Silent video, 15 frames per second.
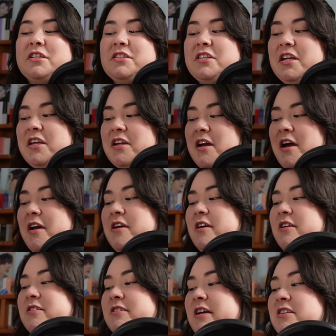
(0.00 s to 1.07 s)
gonna take. I,
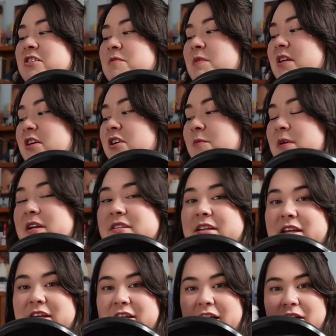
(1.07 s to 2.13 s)
it's nice to be here because
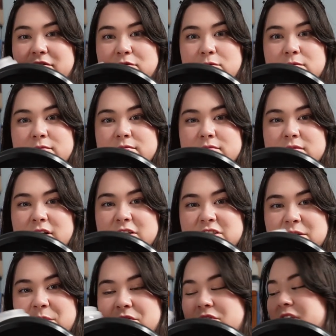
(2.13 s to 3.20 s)
I can have a
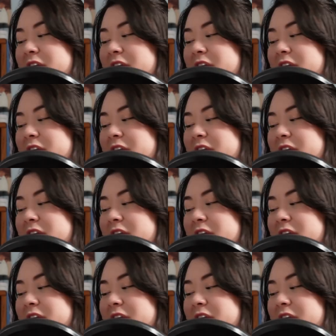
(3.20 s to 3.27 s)
sip of